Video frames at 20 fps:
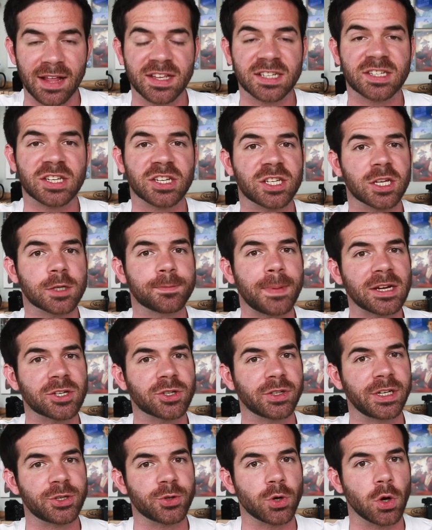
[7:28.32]
This is
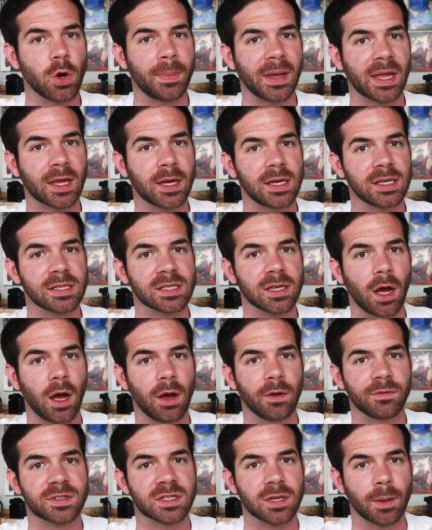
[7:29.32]
especially true because
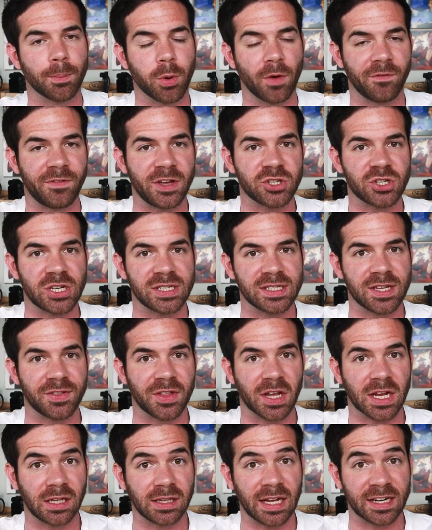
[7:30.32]
of some provisions in
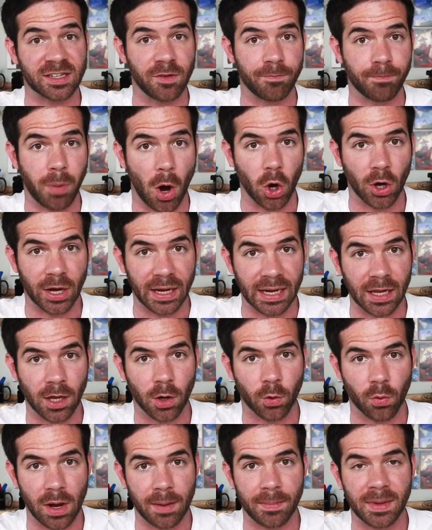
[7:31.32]
the collective bargaining
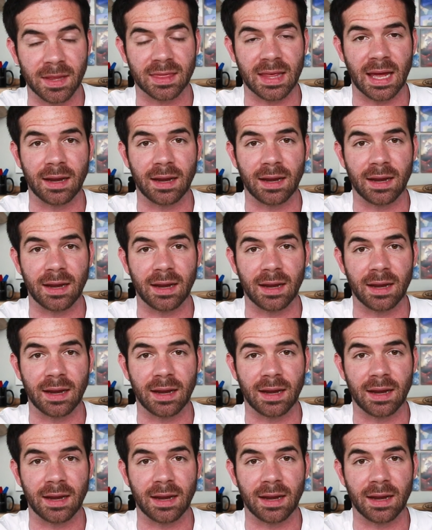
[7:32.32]
agreement